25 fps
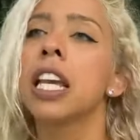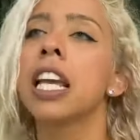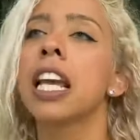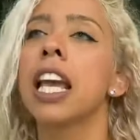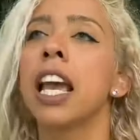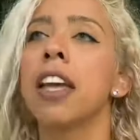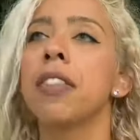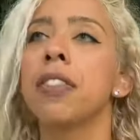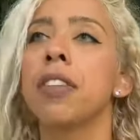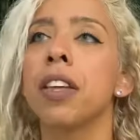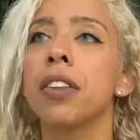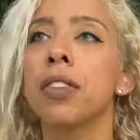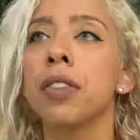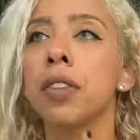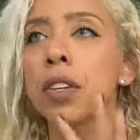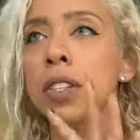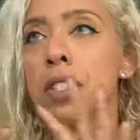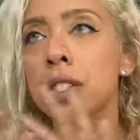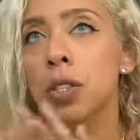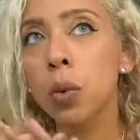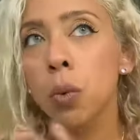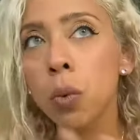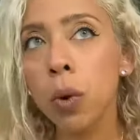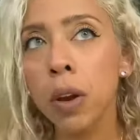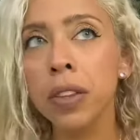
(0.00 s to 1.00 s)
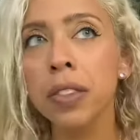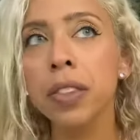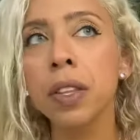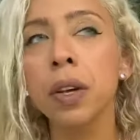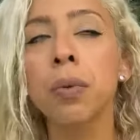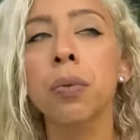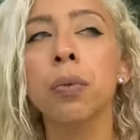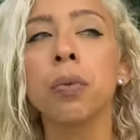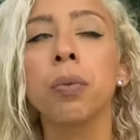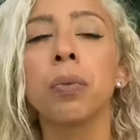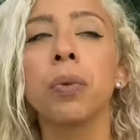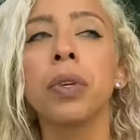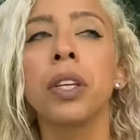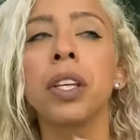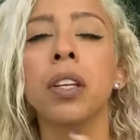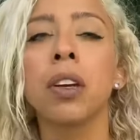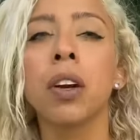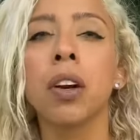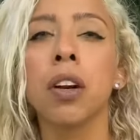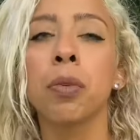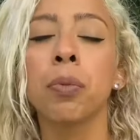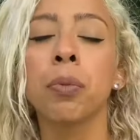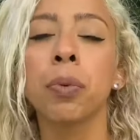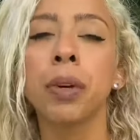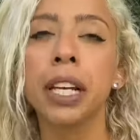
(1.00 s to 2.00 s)
and then there's the one that we
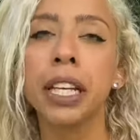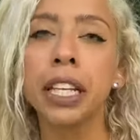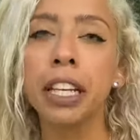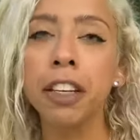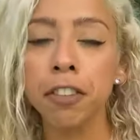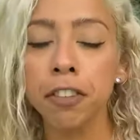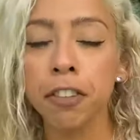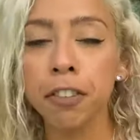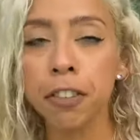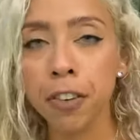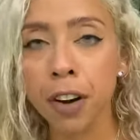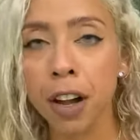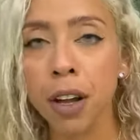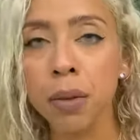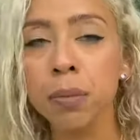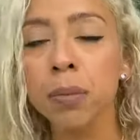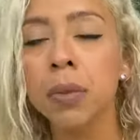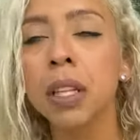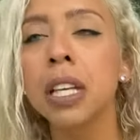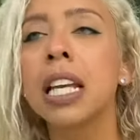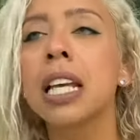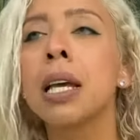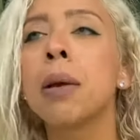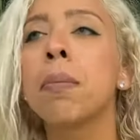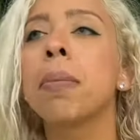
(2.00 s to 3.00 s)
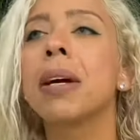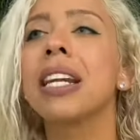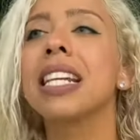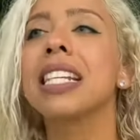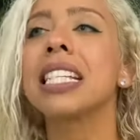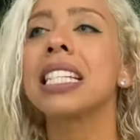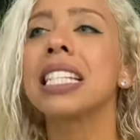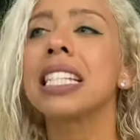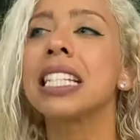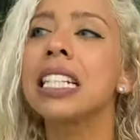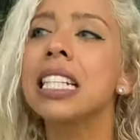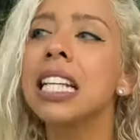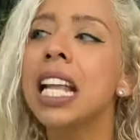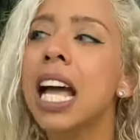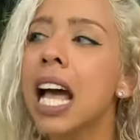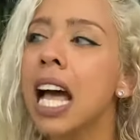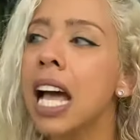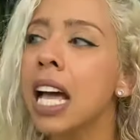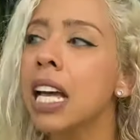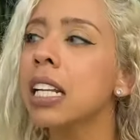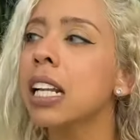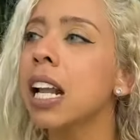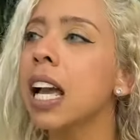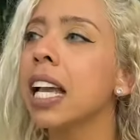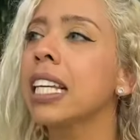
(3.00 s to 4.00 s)
are breaking from. But it's
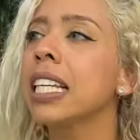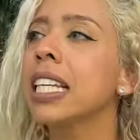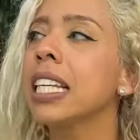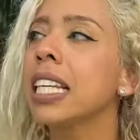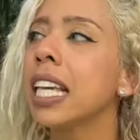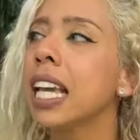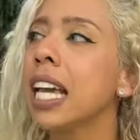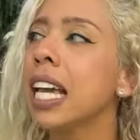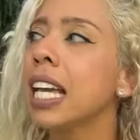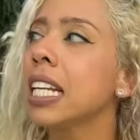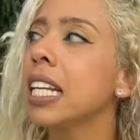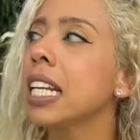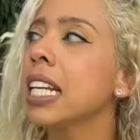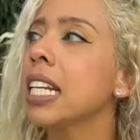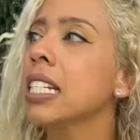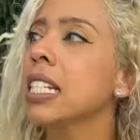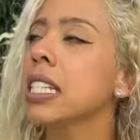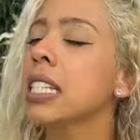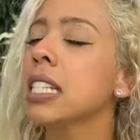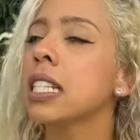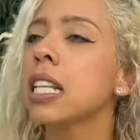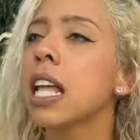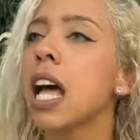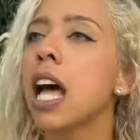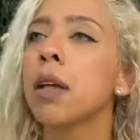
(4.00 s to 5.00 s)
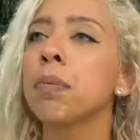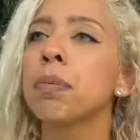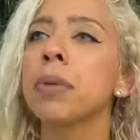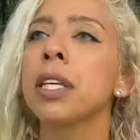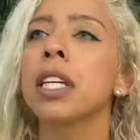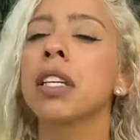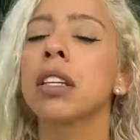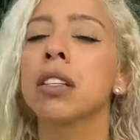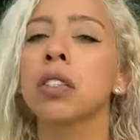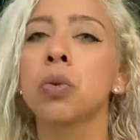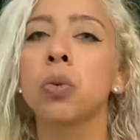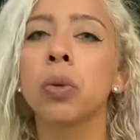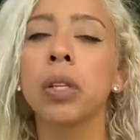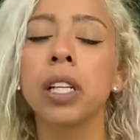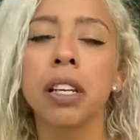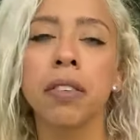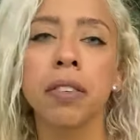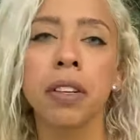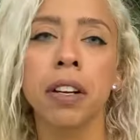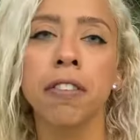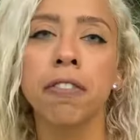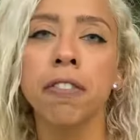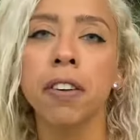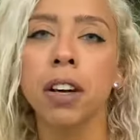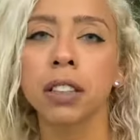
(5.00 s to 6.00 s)
not again. It's not because we live
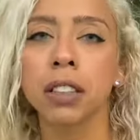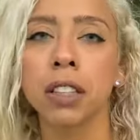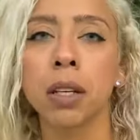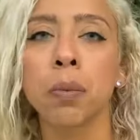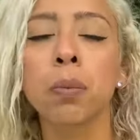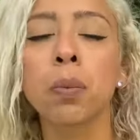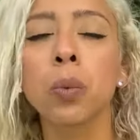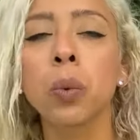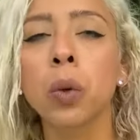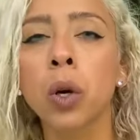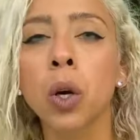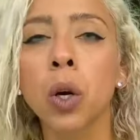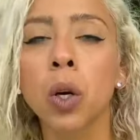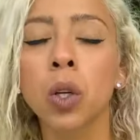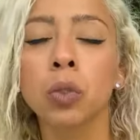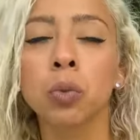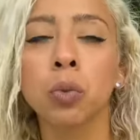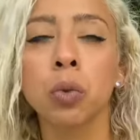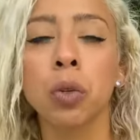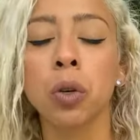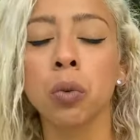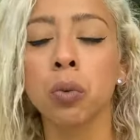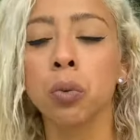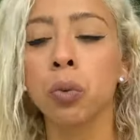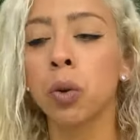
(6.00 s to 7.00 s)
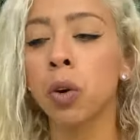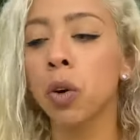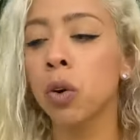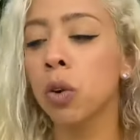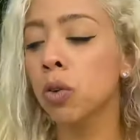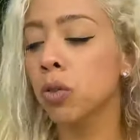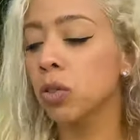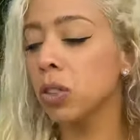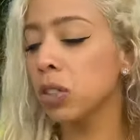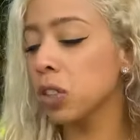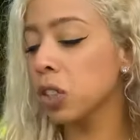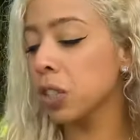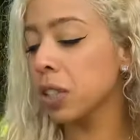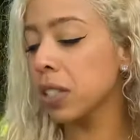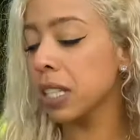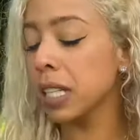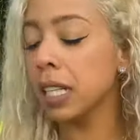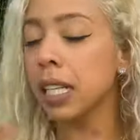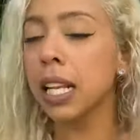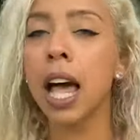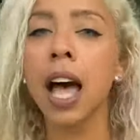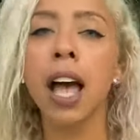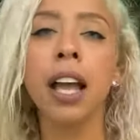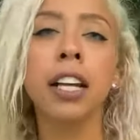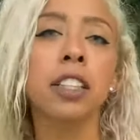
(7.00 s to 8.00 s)
in a fucked up world where we're just
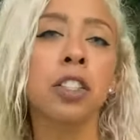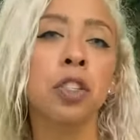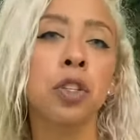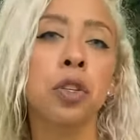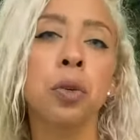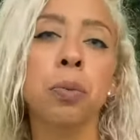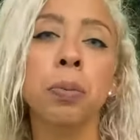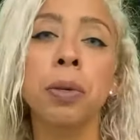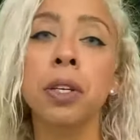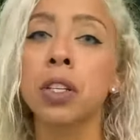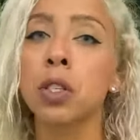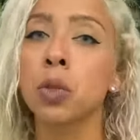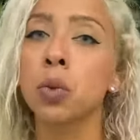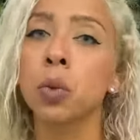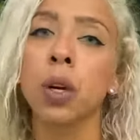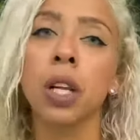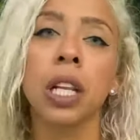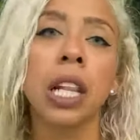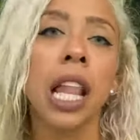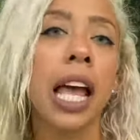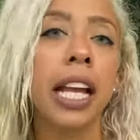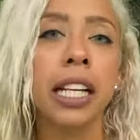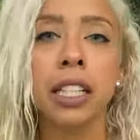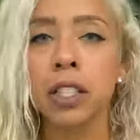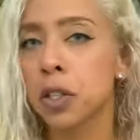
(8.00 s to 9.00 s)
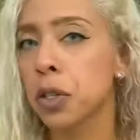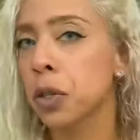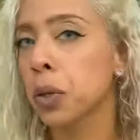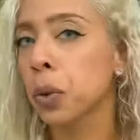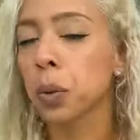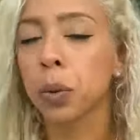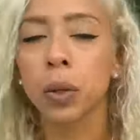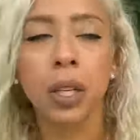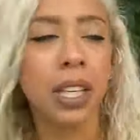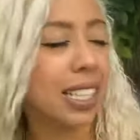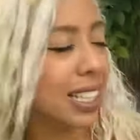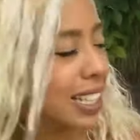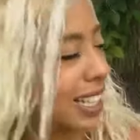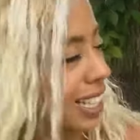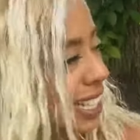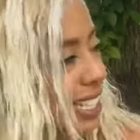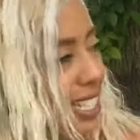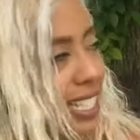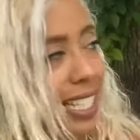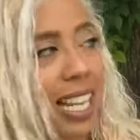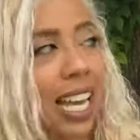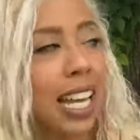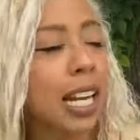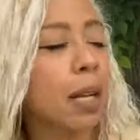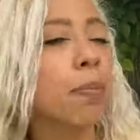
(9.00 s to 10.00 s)
lied to because we're lied to. It, it's
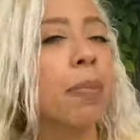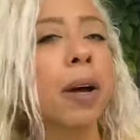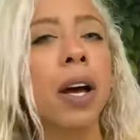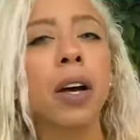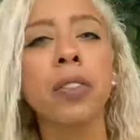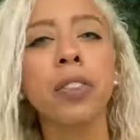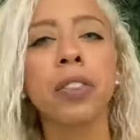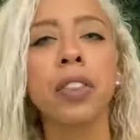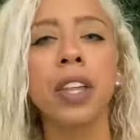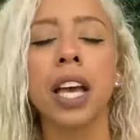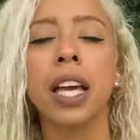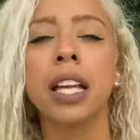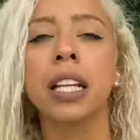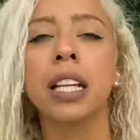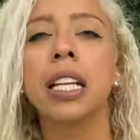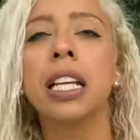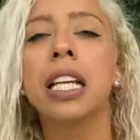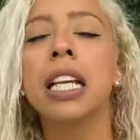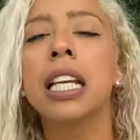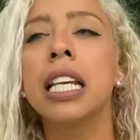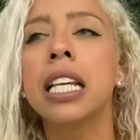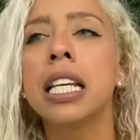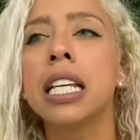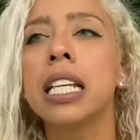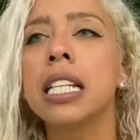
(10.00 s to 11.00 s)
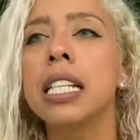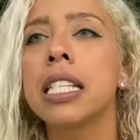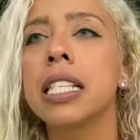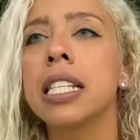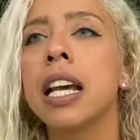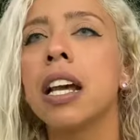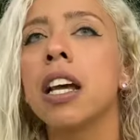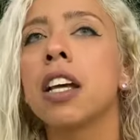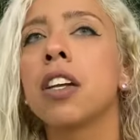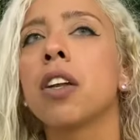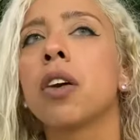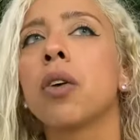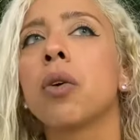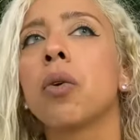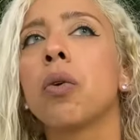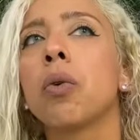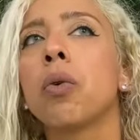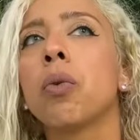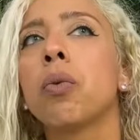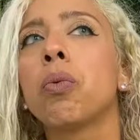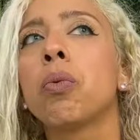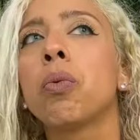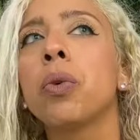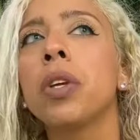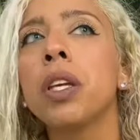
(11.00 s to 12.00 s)
not about that. Is that
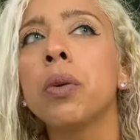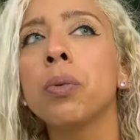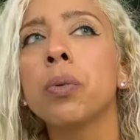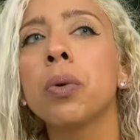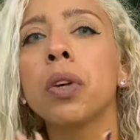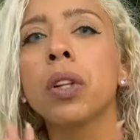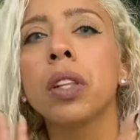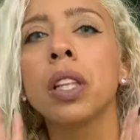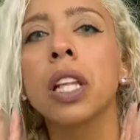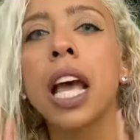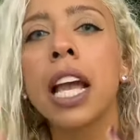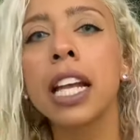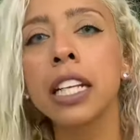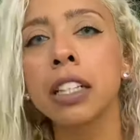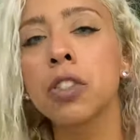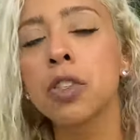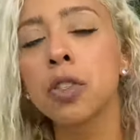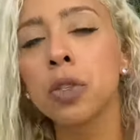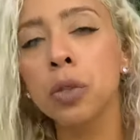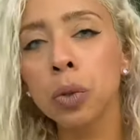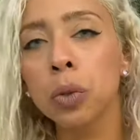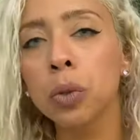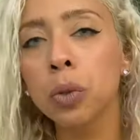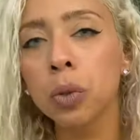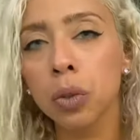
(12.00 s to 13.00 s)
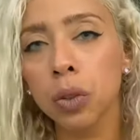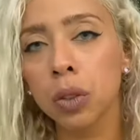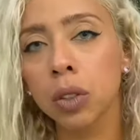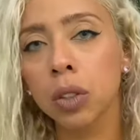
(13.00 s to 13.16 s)
we were lied to